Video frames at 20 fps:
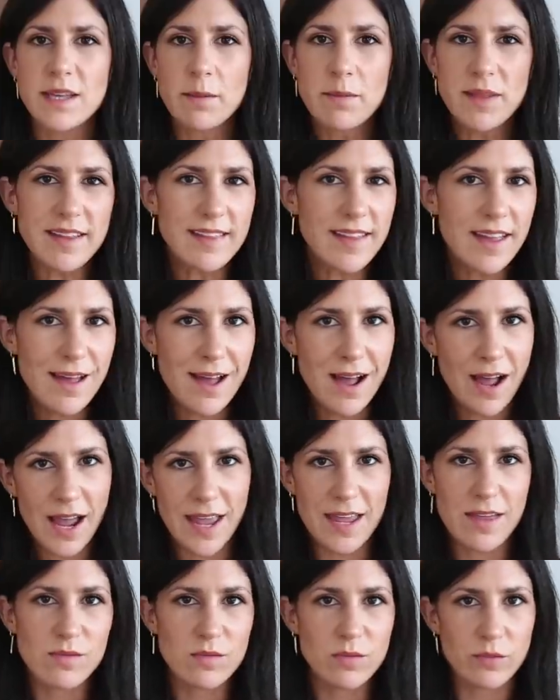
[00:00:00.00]
Something that
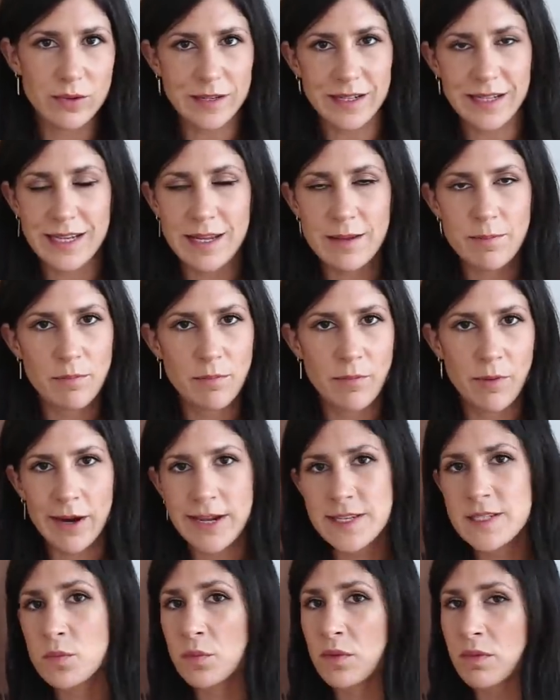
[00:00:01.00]
I have really
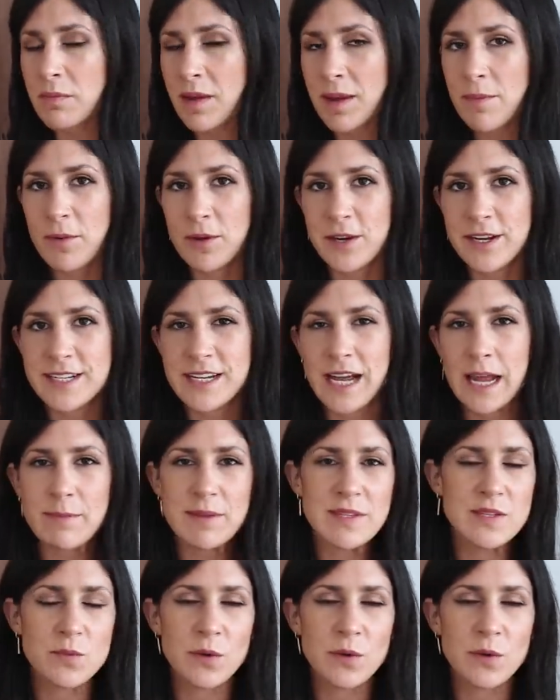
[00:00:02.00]
embraced with my body type